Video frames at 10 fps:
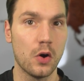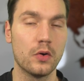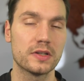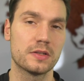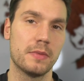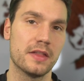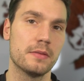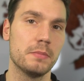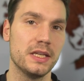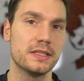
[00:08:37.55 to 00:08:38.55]
or some
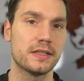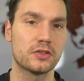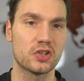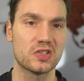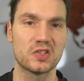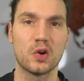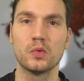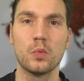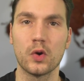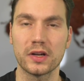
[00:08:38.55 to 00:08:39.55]
other means that just
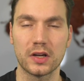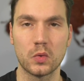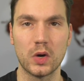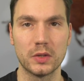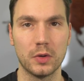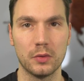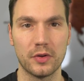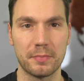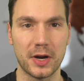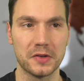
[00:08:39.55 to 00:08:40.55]
don't work quite well
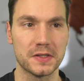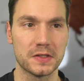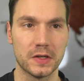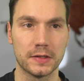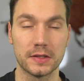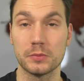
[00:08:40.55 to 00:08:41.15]
with Browsersync.